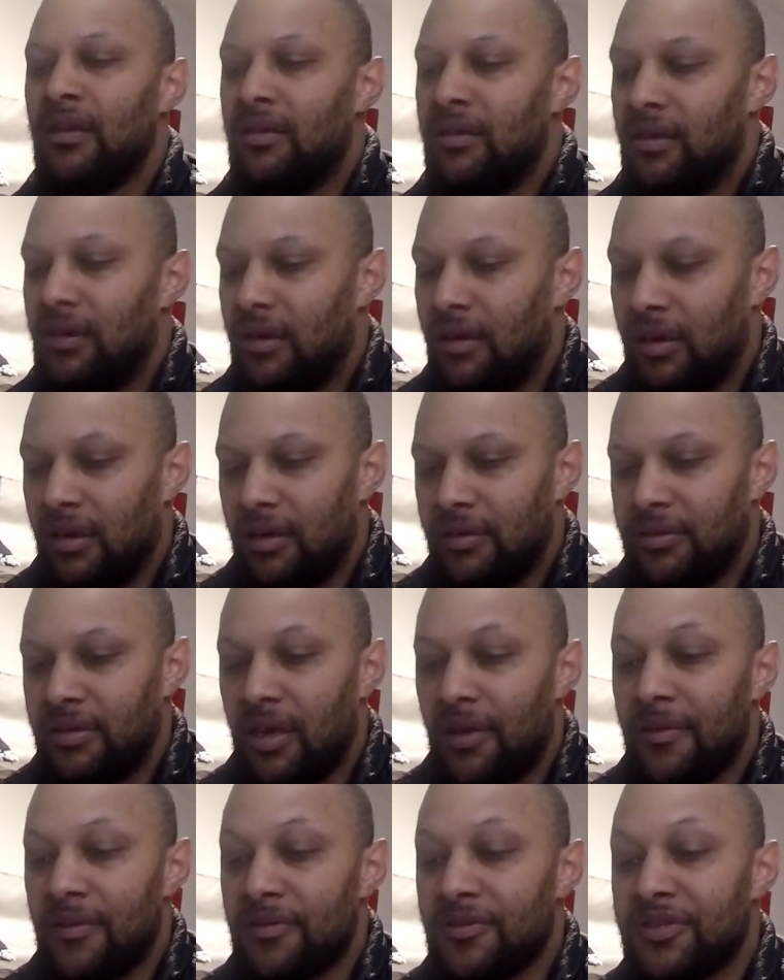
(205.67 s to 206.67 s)

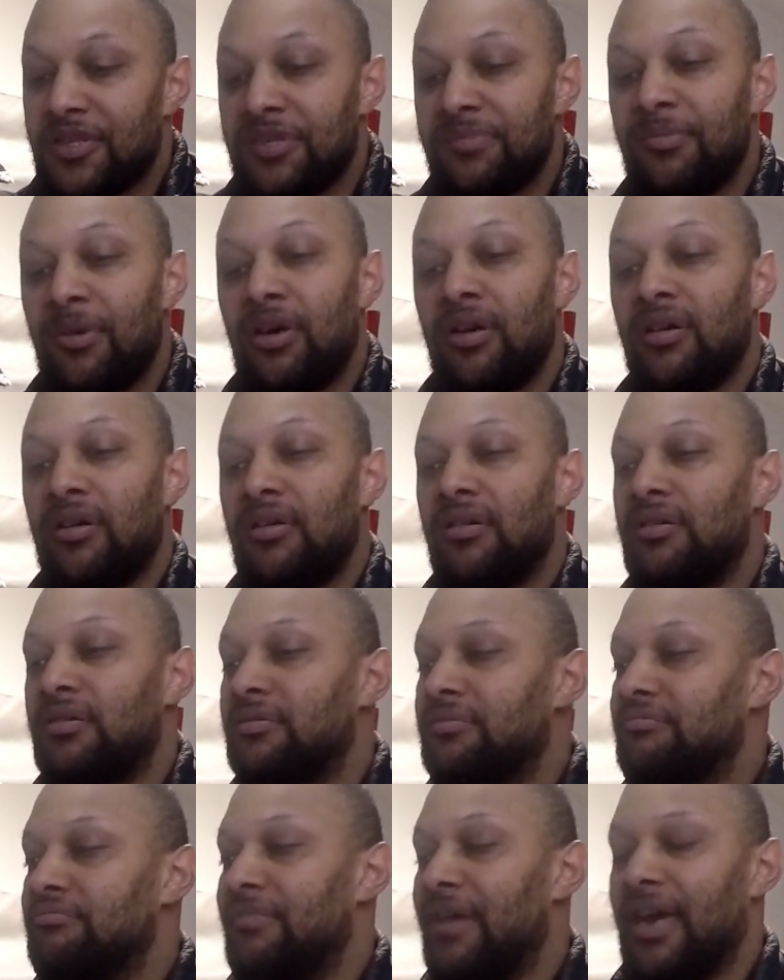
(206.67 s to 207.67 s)
Another small
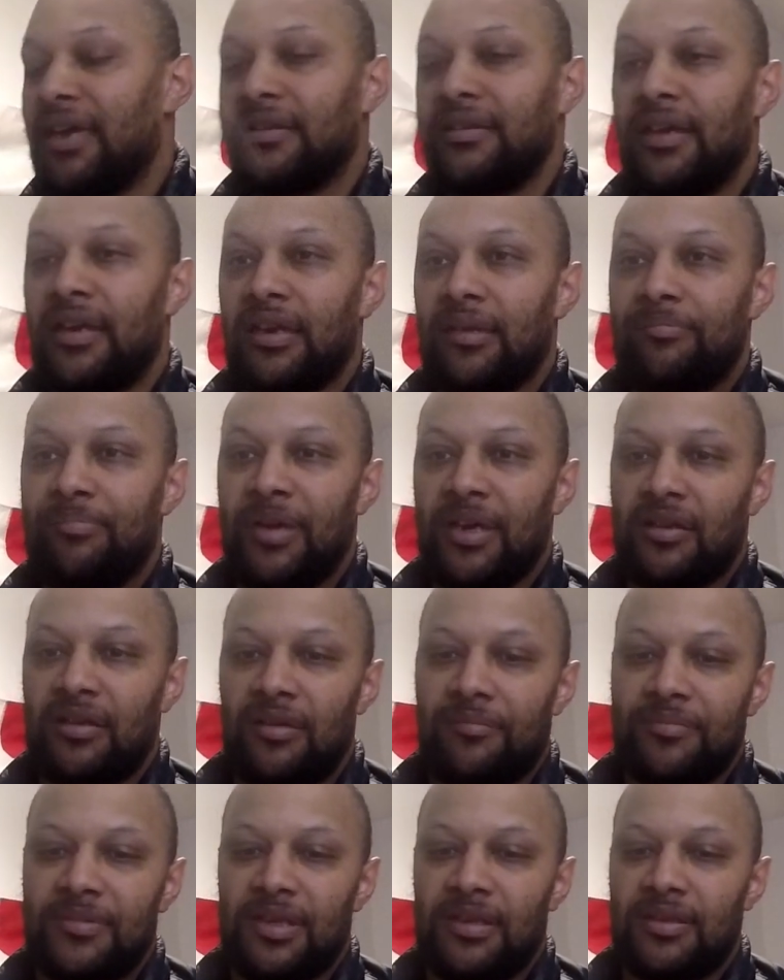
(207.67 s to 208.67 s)
magnetic
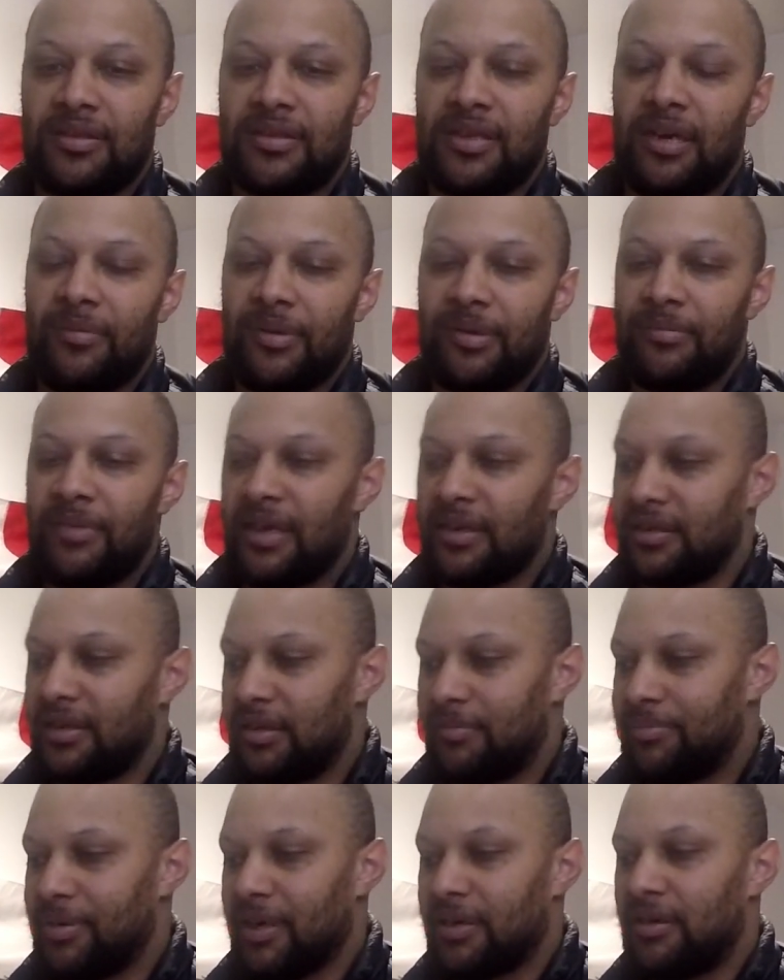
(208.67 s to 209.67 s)
pickup, telescopic
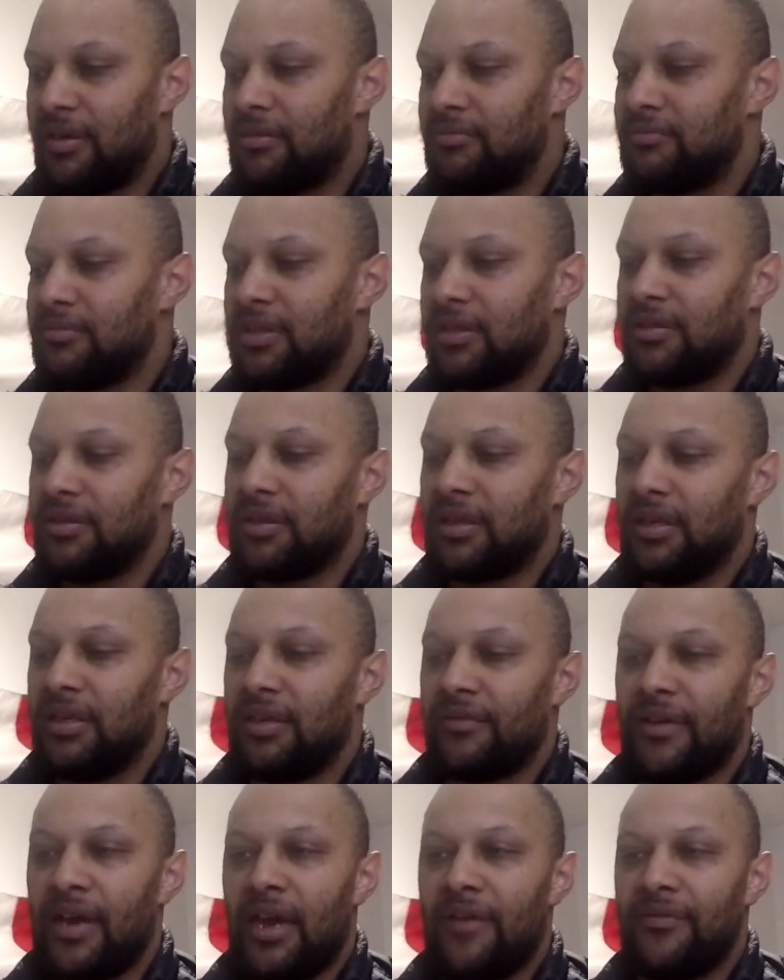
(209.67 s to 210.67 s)
magnetic pickup. Can
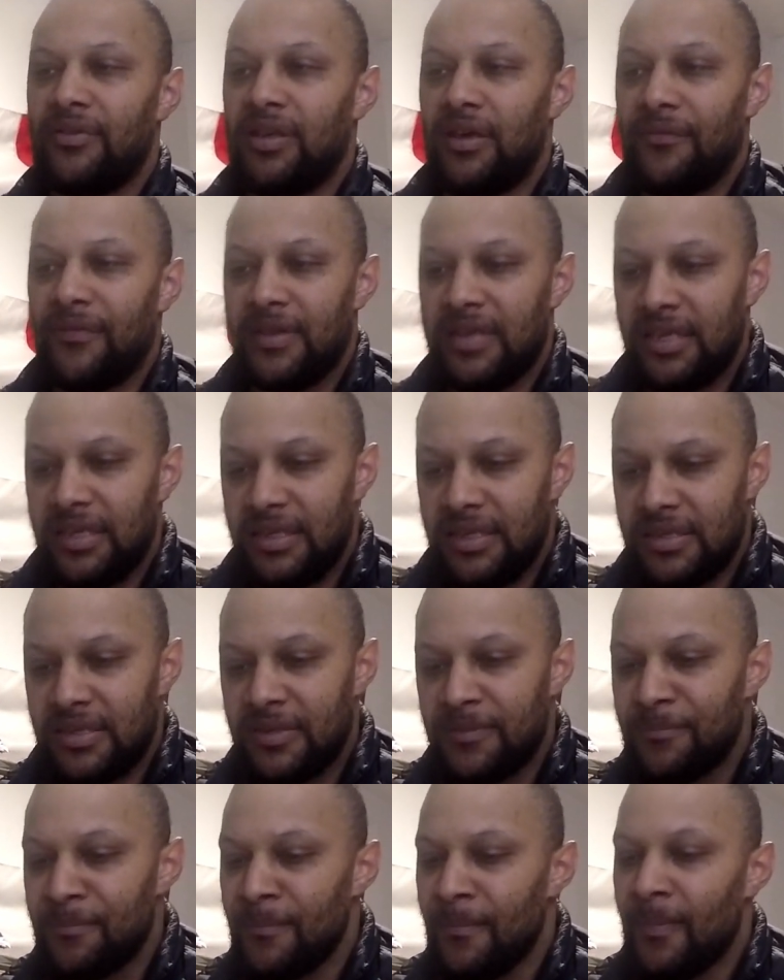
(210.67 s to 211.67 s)
never have enough of these.
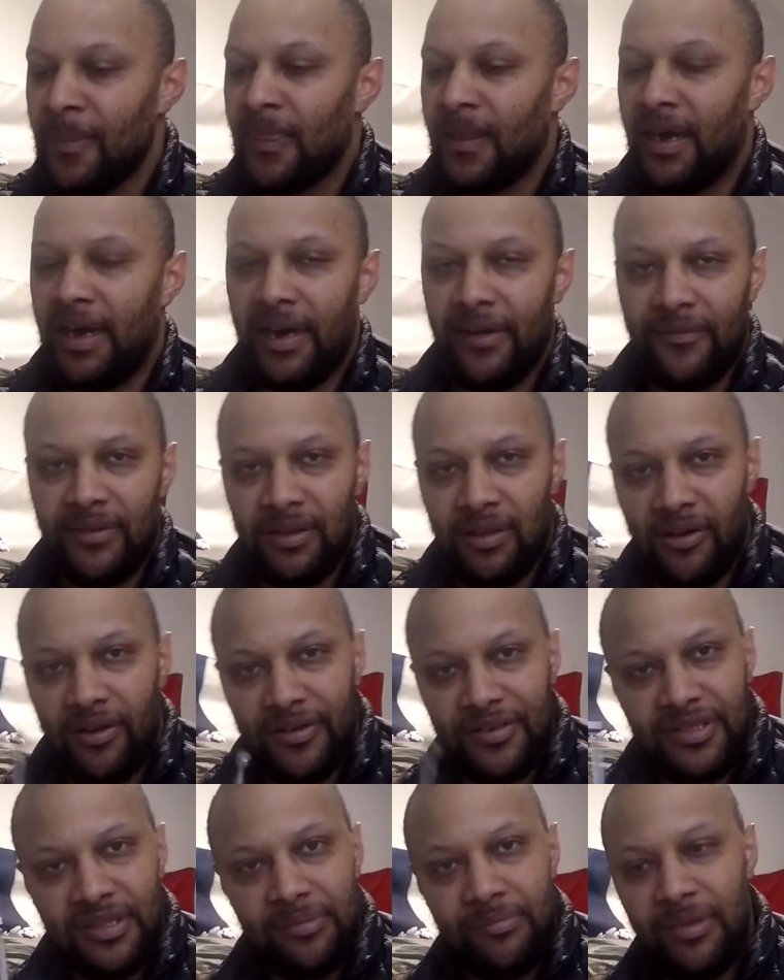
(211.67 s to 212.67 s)
I have a
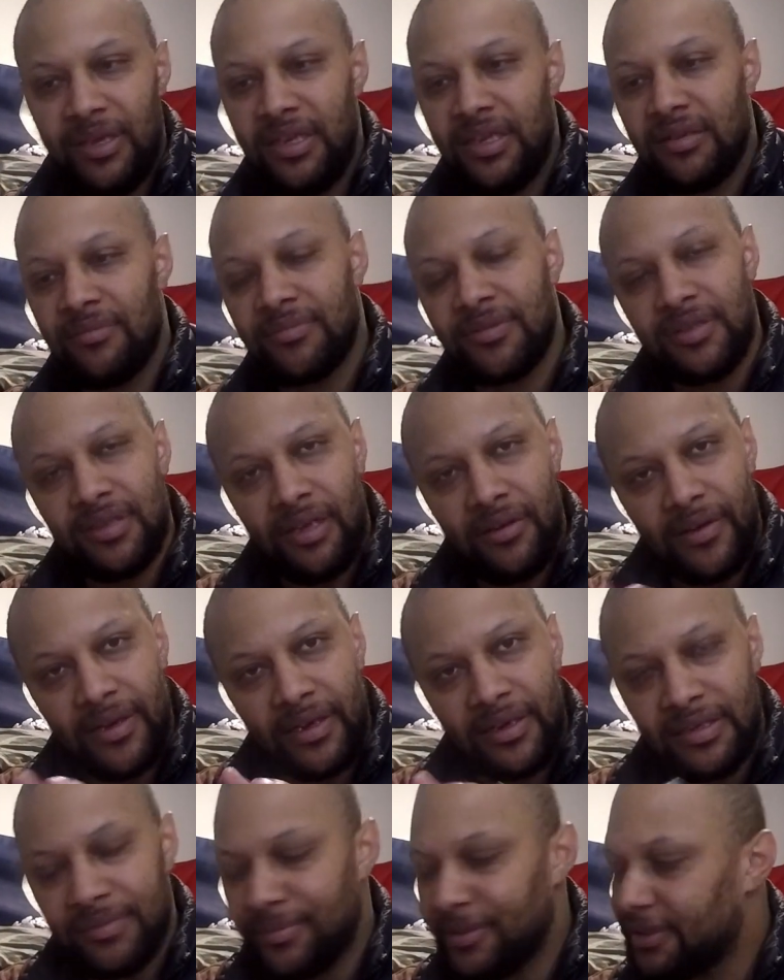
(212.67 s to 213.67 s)
large and a medium, so now I
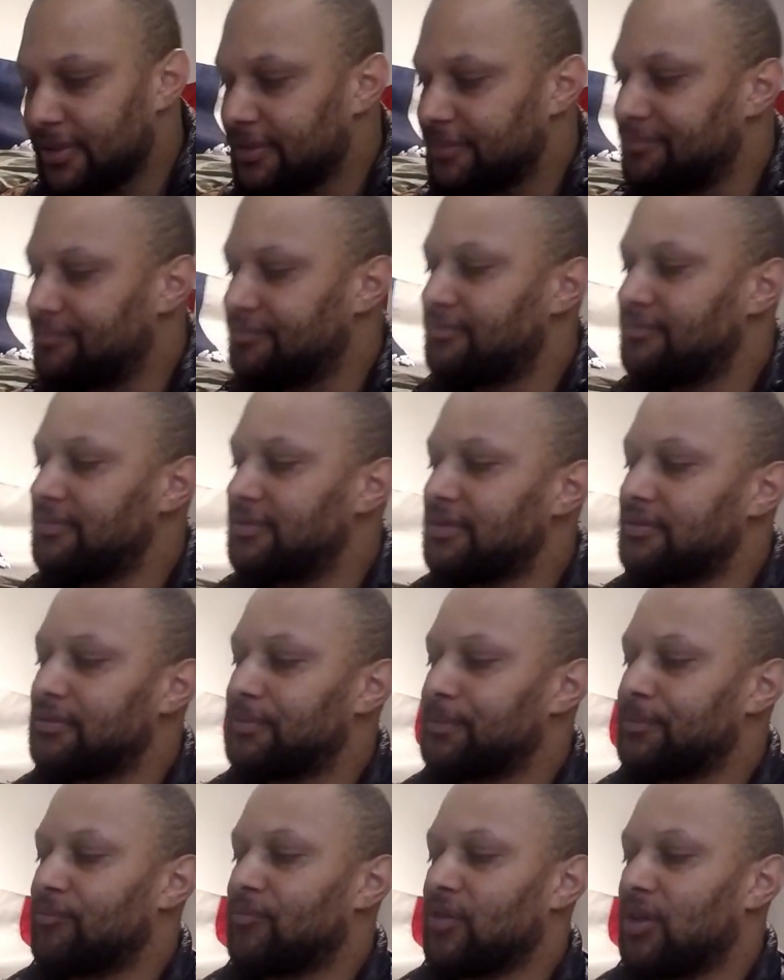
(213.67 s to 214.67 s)
got a small,
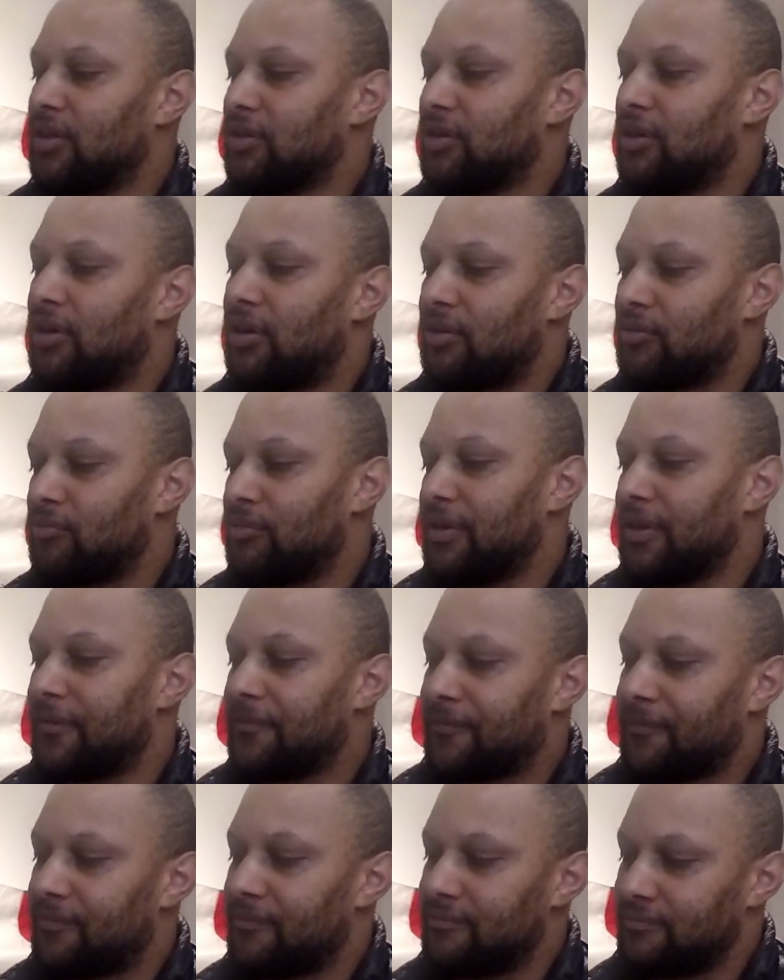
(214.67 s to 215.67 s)
along with
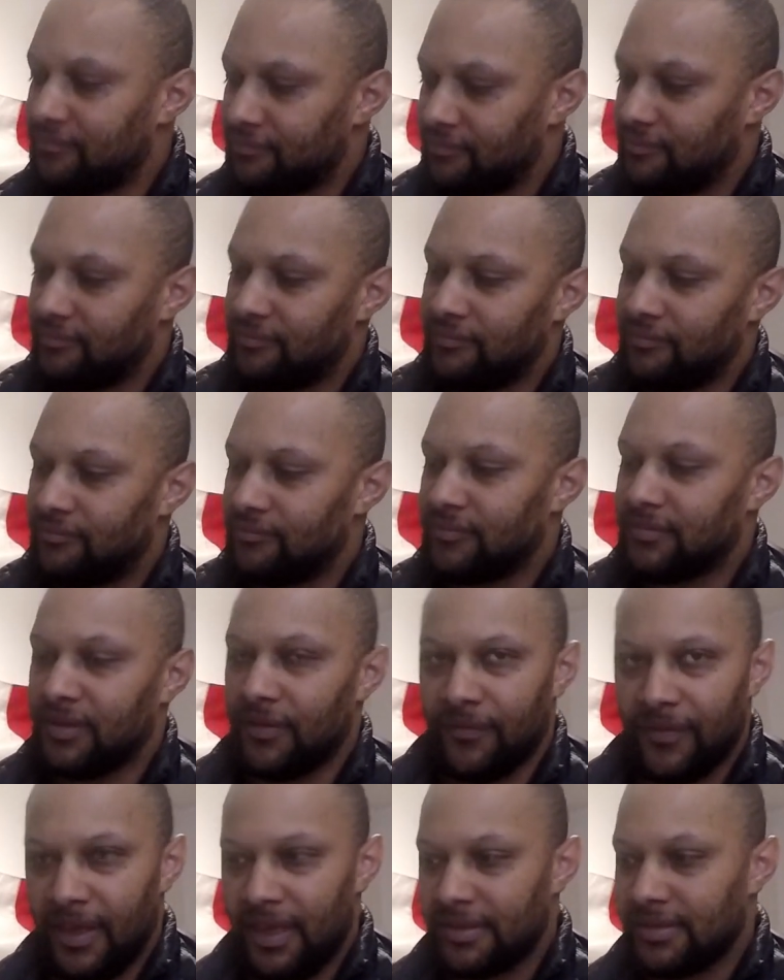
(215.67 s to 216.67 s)
the
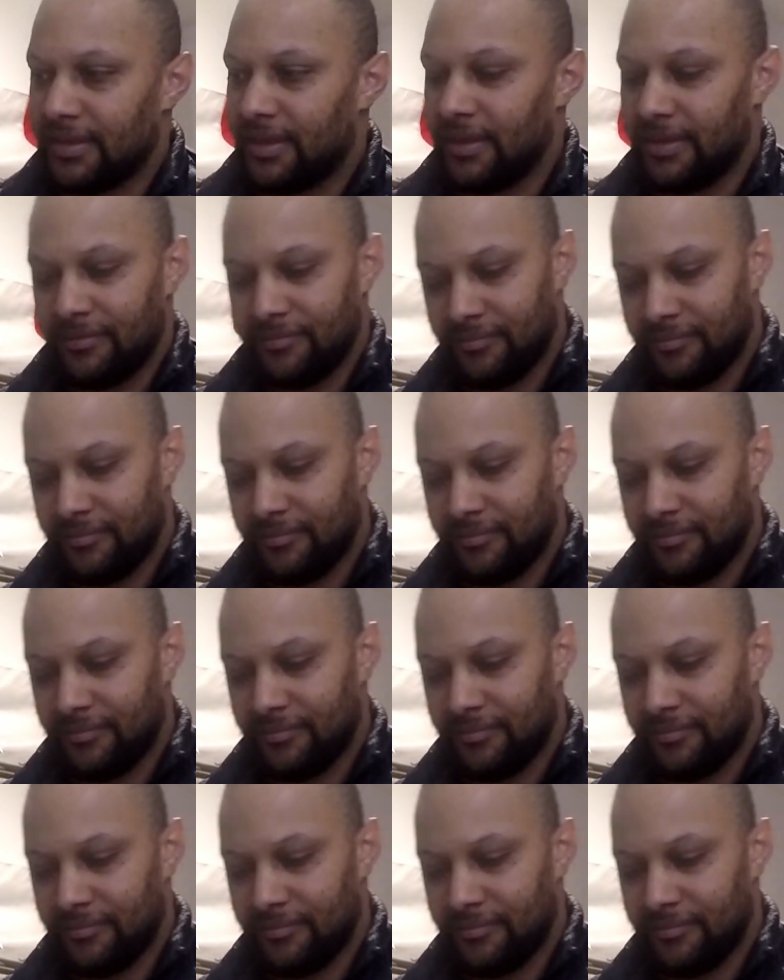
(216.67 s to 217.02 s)
flashlight.